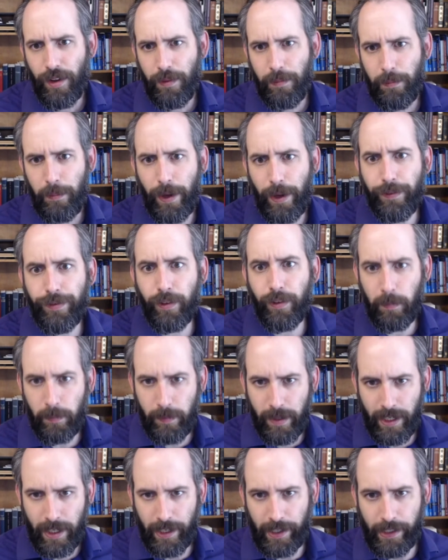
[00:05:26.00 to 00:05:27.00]
But for
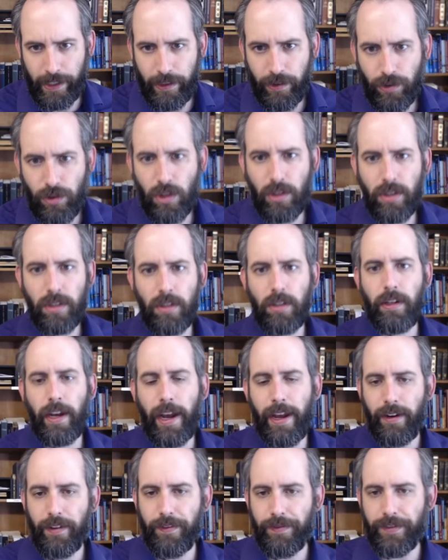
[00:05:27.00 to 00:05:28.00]
me, just
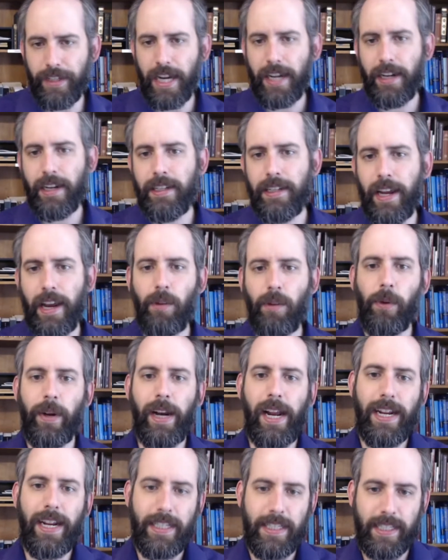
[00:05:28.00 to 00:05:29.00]
kind of day to day, what
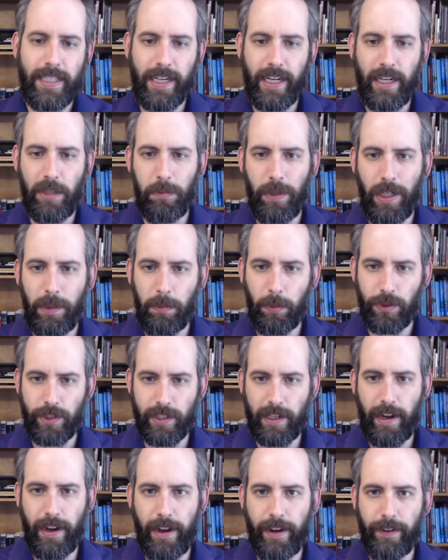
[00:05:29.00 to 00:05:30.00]
I see in people's
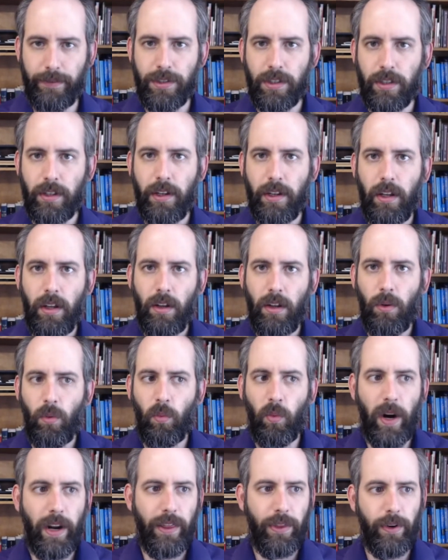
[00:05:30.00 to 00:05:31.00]
lives,
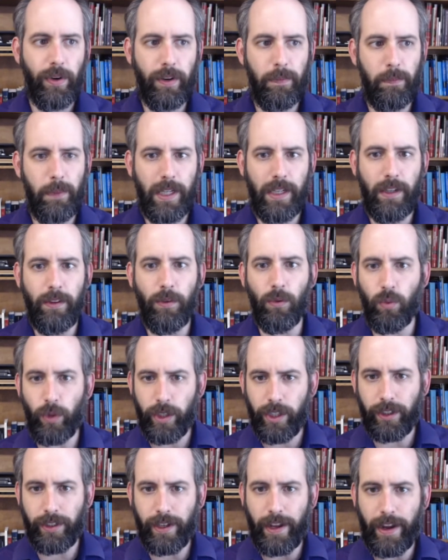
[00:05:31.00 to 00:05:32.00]
whether it be
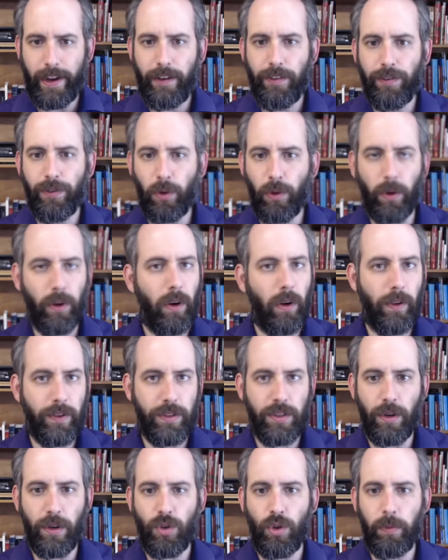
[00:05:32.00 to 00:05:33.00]
real life or on
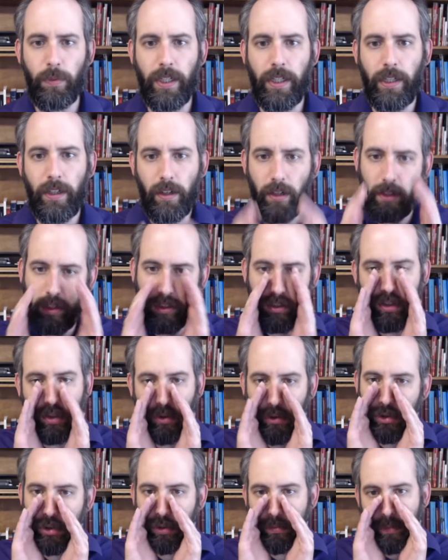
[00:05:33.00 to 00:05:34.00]
social media, because
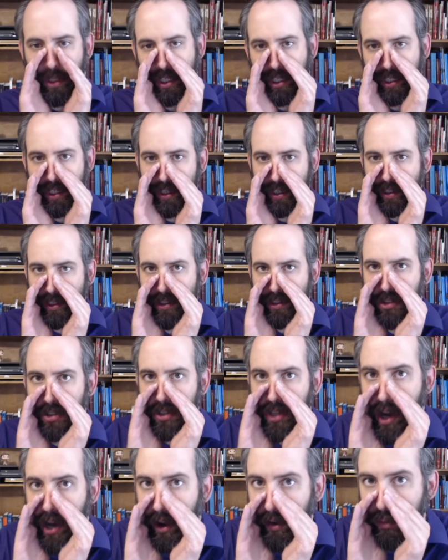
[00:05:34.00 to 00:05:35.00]
social media is
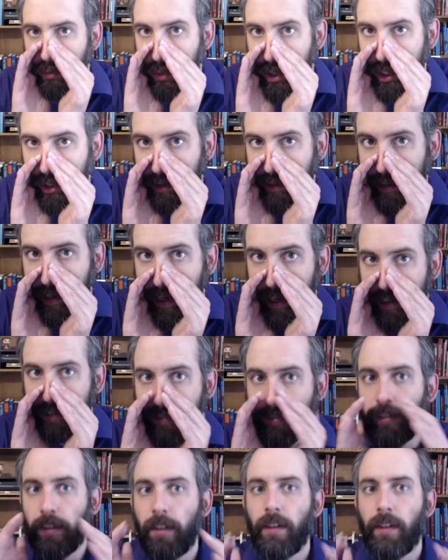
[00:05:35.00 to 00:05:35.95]
not real life,